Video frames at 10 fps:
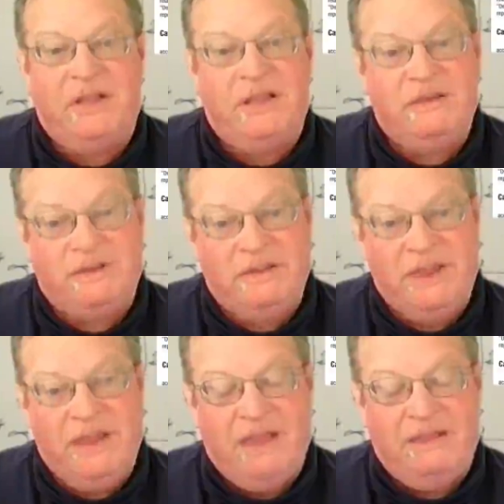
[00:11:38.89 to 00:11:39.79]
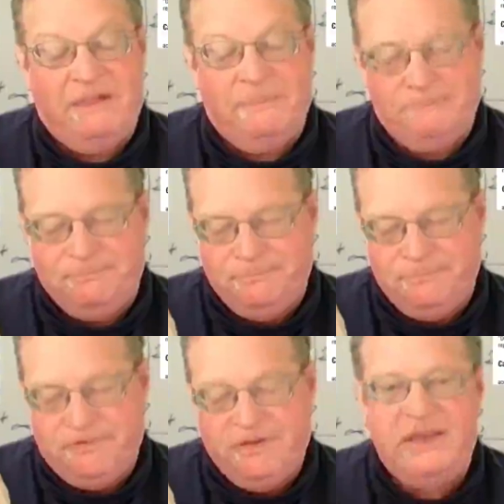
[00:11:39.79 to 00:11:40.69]
at least in the
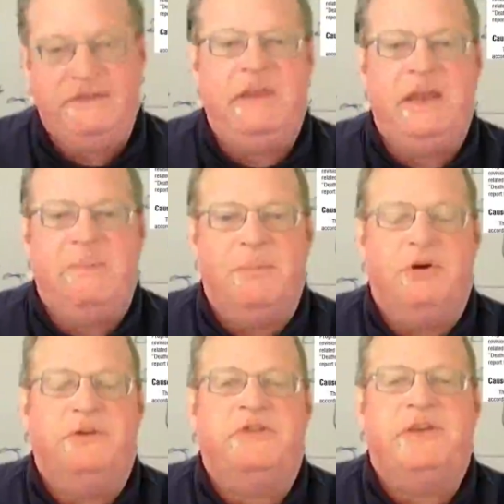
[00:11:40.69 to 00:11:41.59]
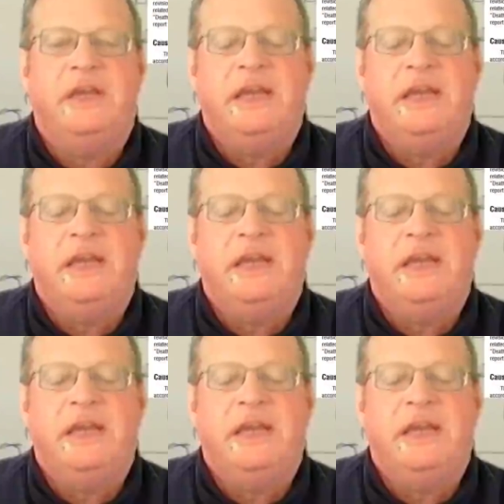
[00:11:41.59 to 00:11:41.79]
CDC numbers,